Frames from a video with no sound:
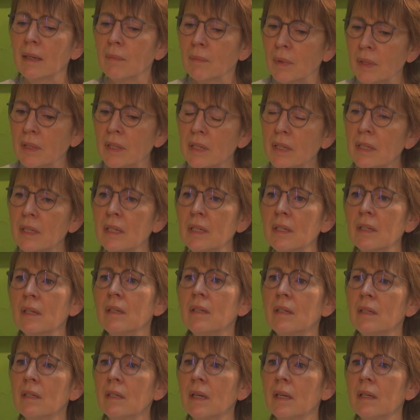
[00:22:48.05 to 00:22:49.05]
But this is
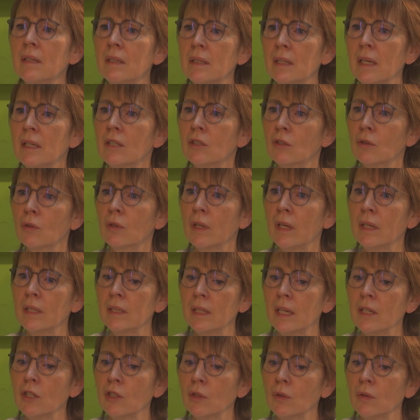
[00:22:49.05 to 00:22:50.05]
an
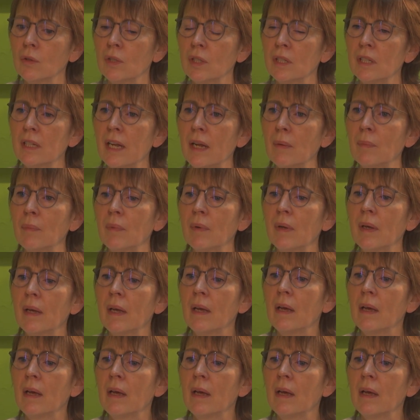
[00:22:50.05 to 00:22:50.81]
essential step.